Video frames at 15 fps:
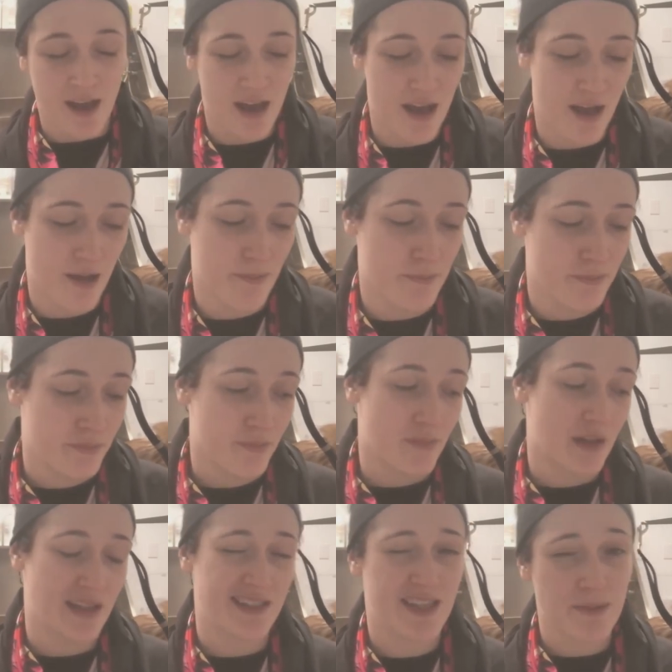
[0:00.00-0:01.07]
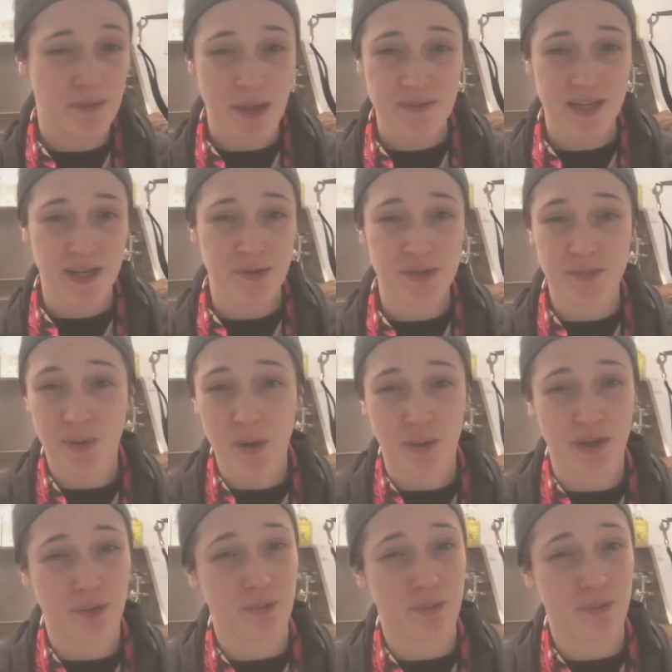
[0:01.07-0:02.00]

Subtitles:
And sometimes I use both.